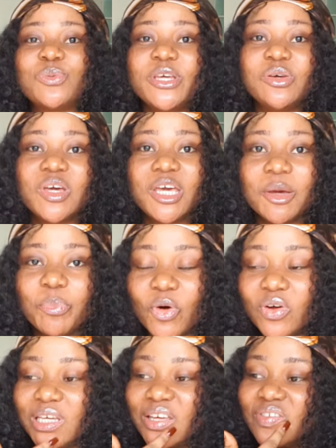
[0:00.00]
when you keep
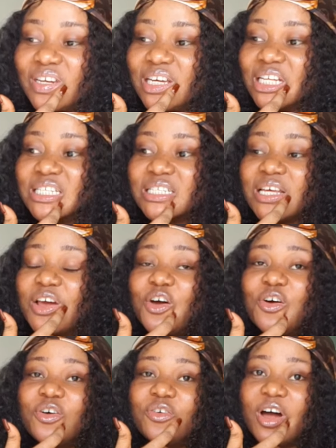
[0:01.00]
on giving it
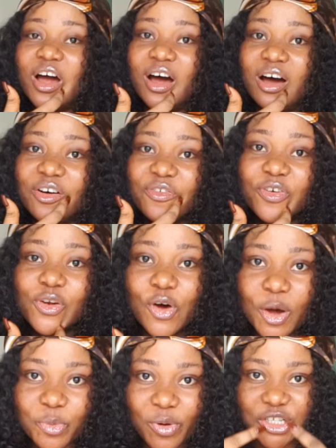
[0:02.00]

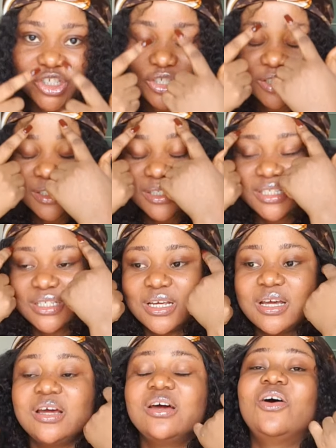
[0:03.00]
follow-up questions.
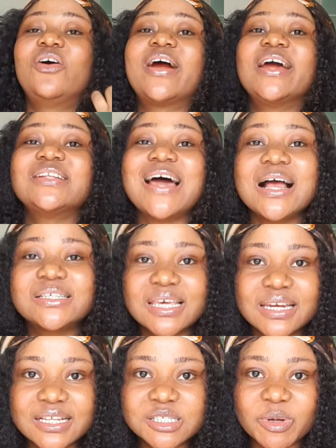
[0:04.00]
All right,
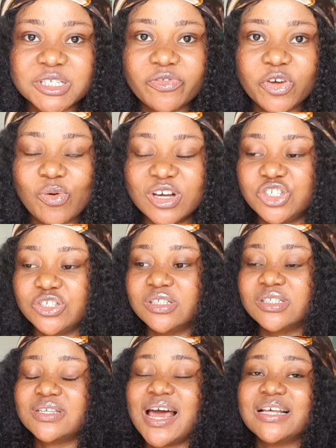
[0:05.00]
asking it specific
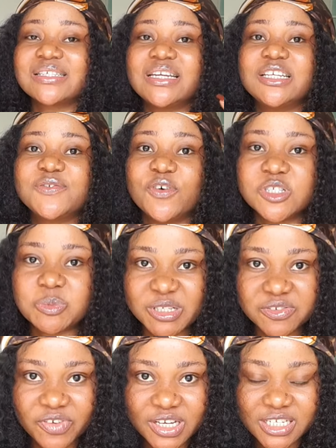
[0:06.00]
questions, asking it for
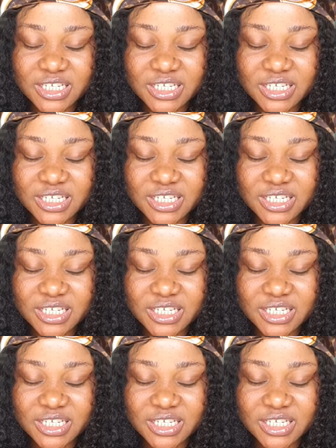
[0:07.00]
specific